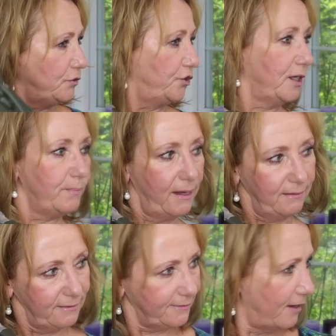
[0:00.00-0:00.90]
Check my
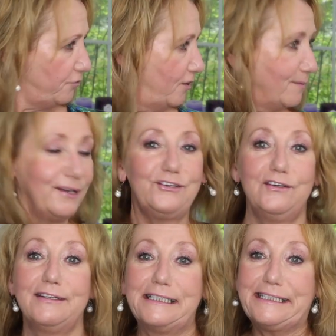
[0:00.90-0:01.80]
extensions, make
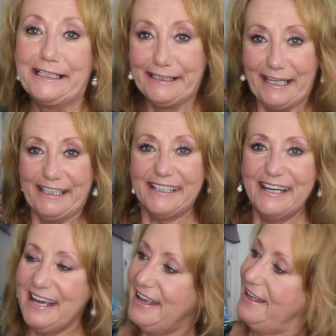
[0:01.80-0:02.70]
sure they're still in.
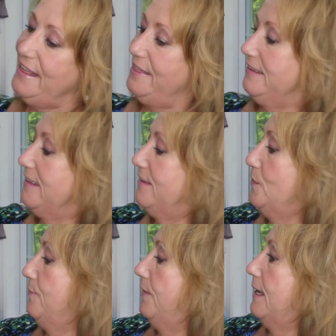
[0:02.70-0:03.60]
This is
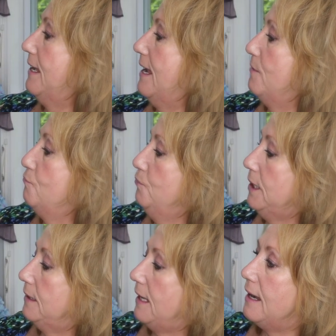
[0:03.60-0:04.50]
sort of like a
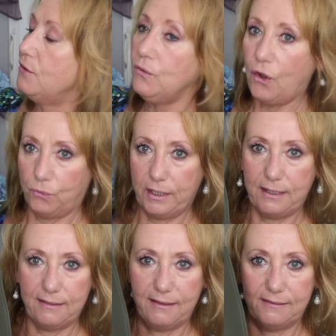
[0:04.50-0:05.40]
real, I don't own
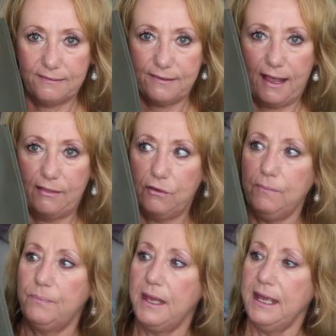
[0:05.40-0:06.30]
anything this
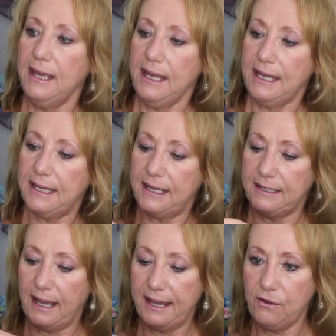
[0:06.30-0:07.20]
color,
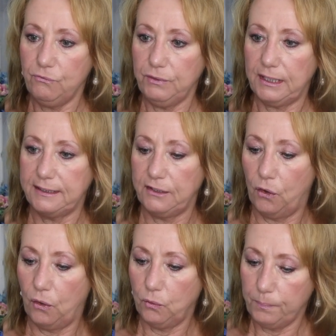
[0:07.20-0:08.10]
and I don't really,
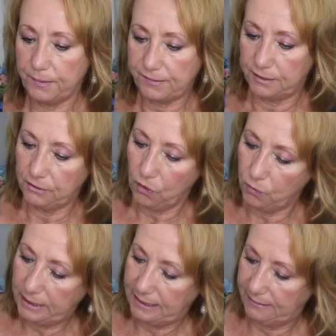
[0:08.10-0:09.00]
oops,
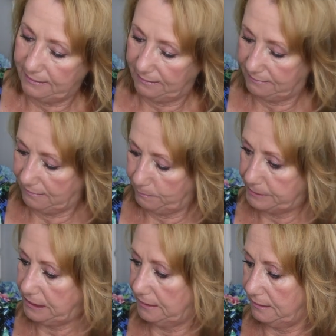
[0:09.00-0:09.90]
own anything this
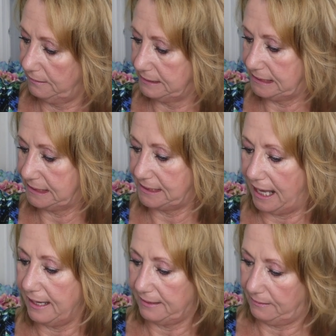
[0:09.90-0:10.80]
particular
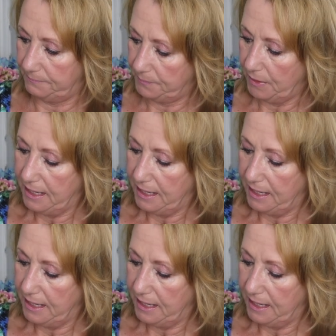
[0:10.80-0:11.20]
style.